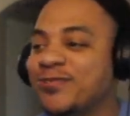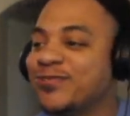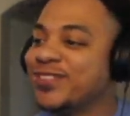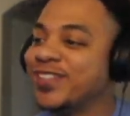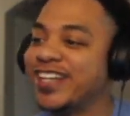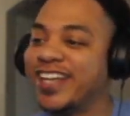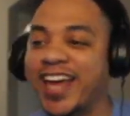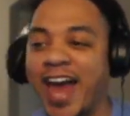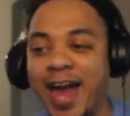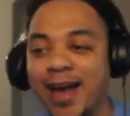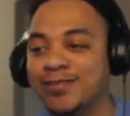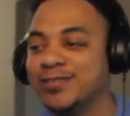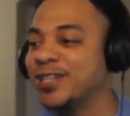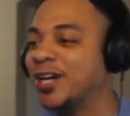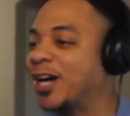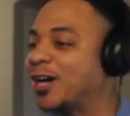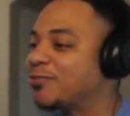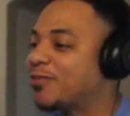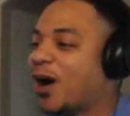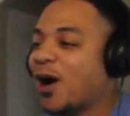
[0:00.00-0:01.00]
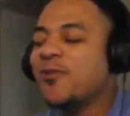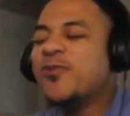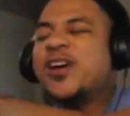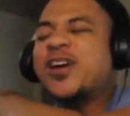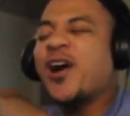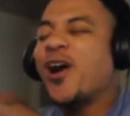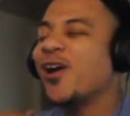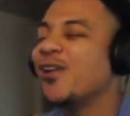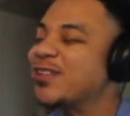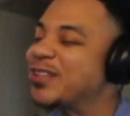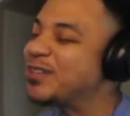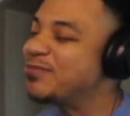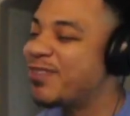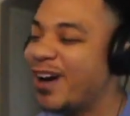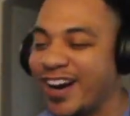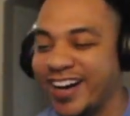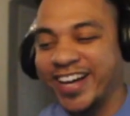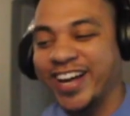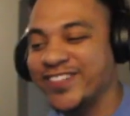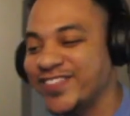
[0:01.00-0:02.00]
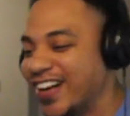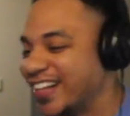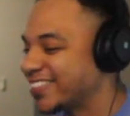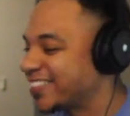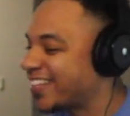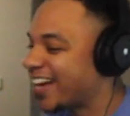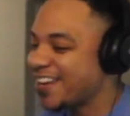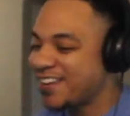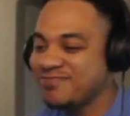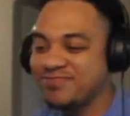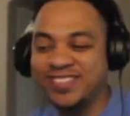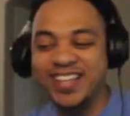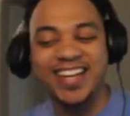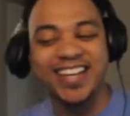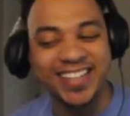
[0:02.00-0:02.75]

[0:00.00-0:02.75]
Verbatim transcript: for the game talking about we hope Lamar come outside and play